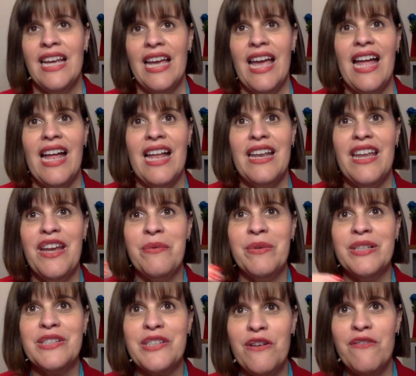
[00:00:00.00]
And it
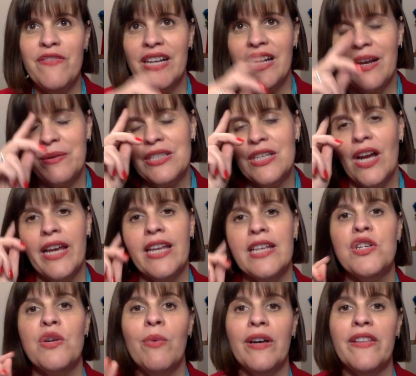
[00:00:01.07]
was so fun. I was
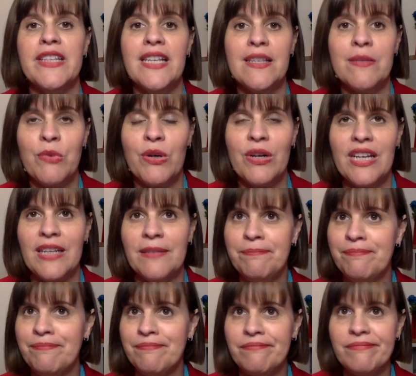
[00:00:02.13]
talking to one this
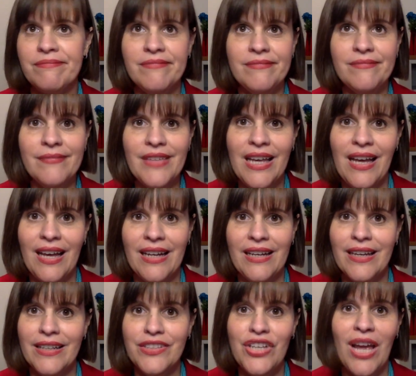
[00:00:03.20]
morning
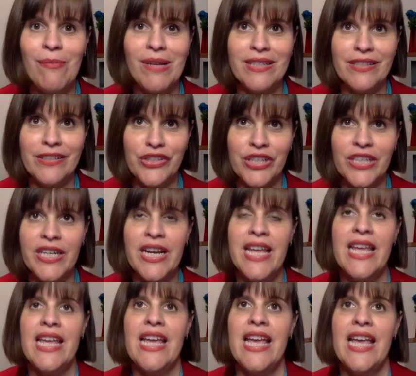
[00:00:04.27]
on Chat Messenger,
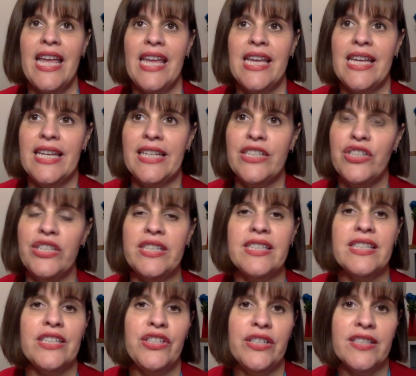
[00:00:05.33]
and
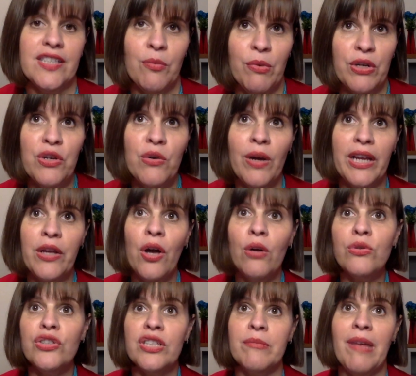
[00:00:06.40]
she's someone who I
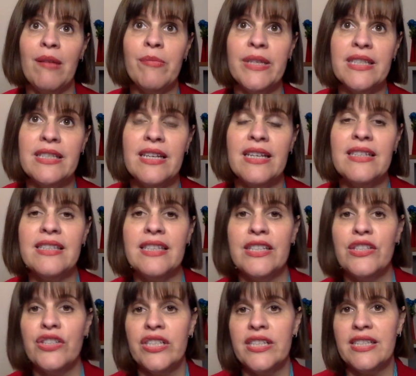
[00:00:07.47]
coach in my business,
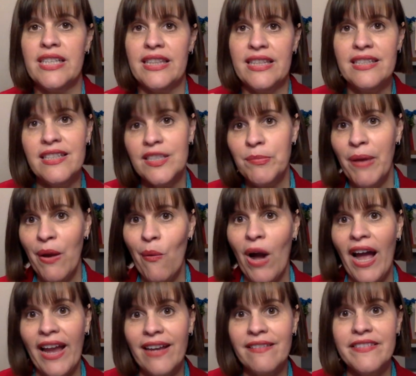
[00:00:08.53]
and she said, this is my
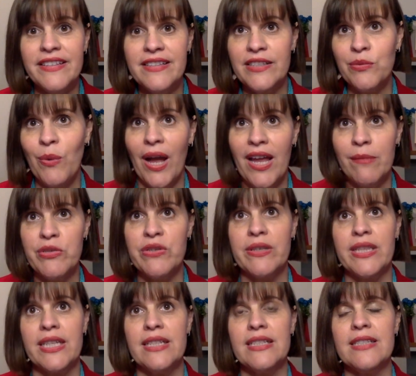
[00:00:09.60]
why. This is why I'm
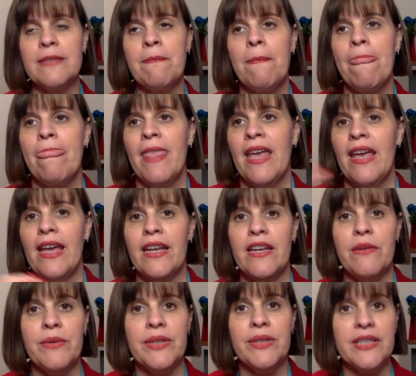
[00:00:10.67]
doing this. And
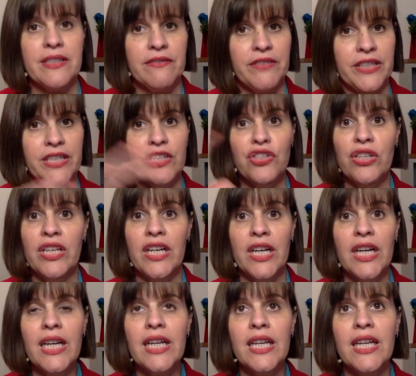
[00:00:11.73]
it was very
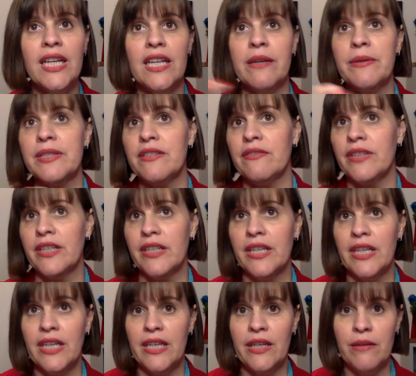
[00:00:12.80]
generic, and it was
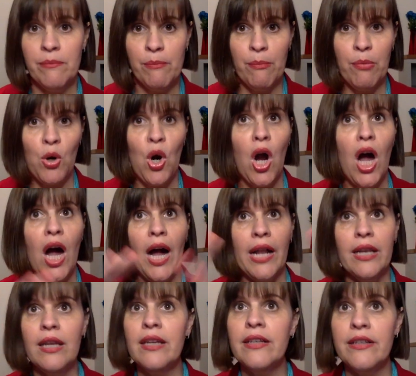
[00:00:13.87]
very
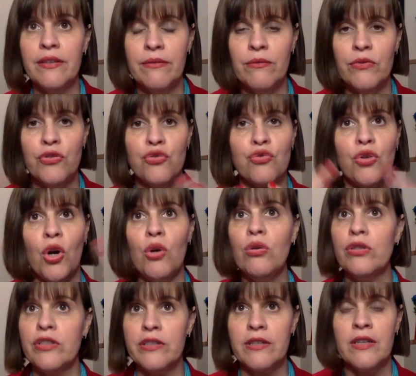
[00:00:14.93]
broad
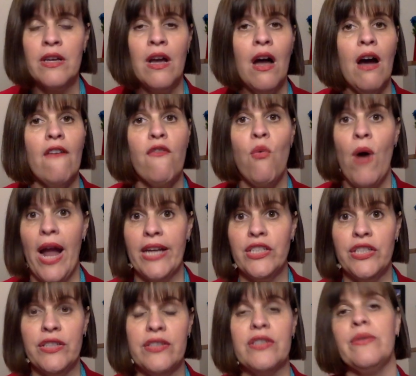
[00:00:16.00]
strokes of why
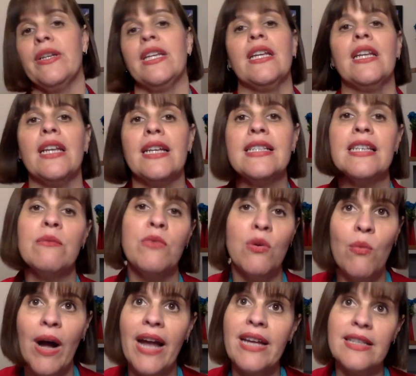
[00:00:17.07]
she's doing it. And I said, well,
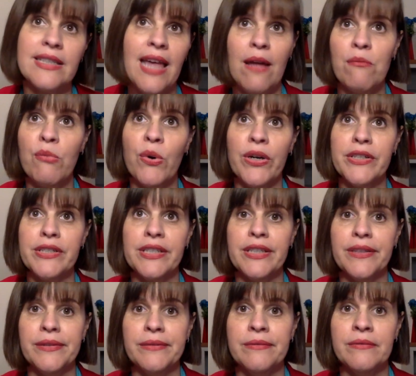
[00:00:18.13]
why is that important to
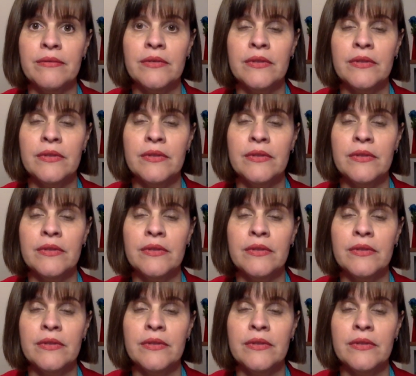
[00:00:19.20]
you?